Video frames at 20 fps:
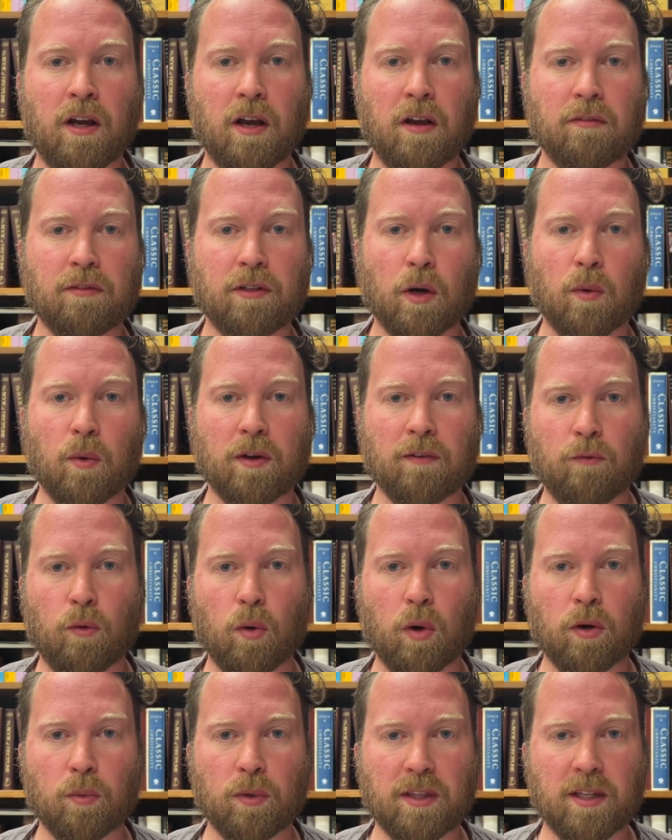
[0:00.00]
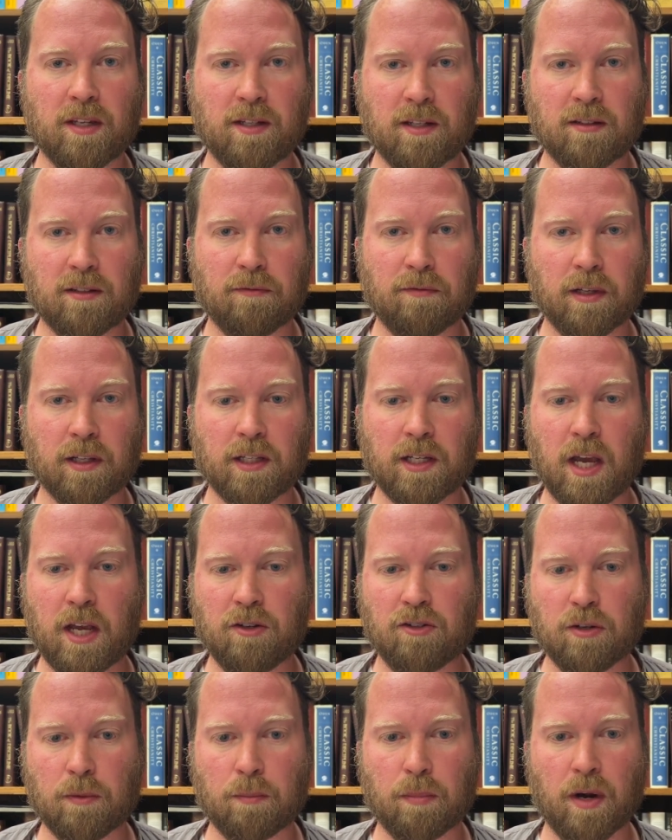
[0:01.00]
of going forward with the
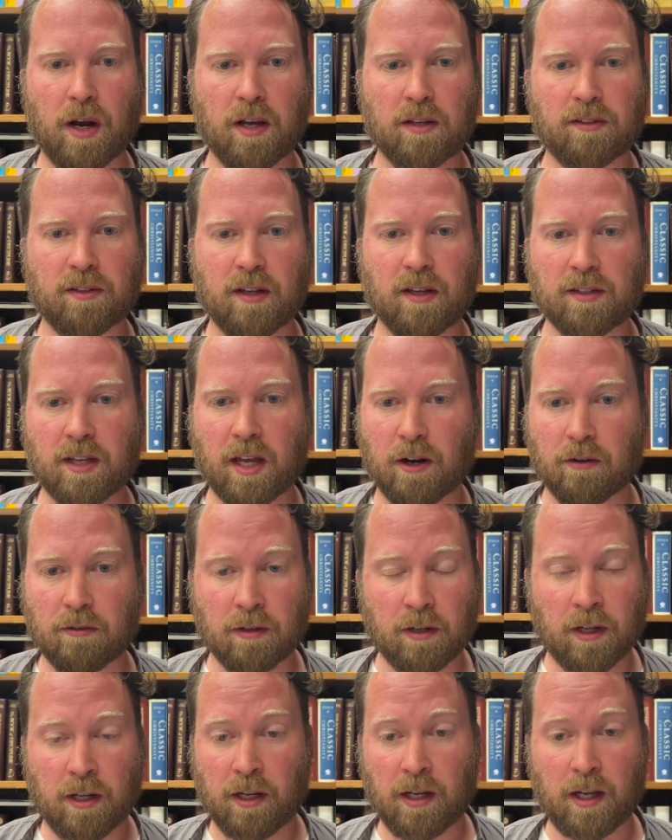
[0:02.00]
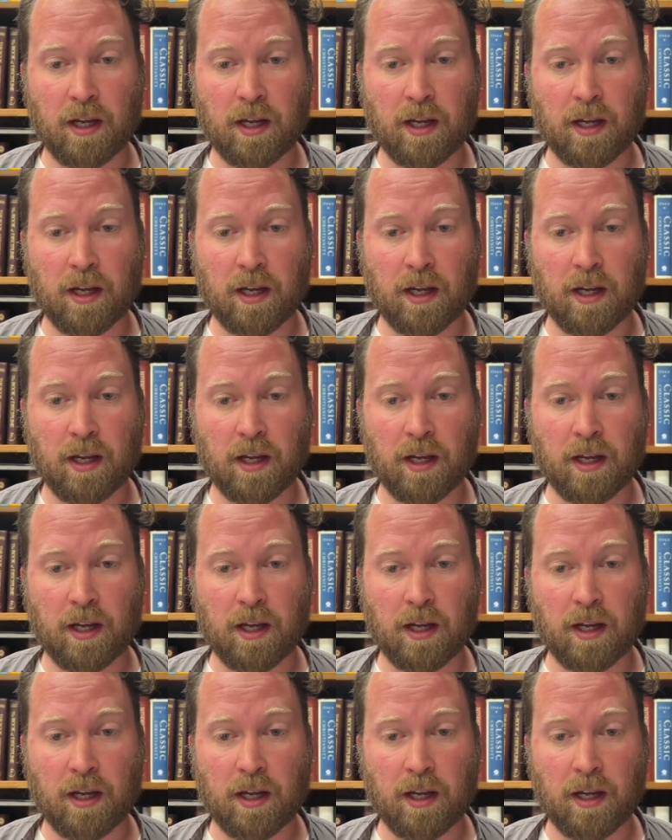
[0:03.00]
disaffiliation process. I don't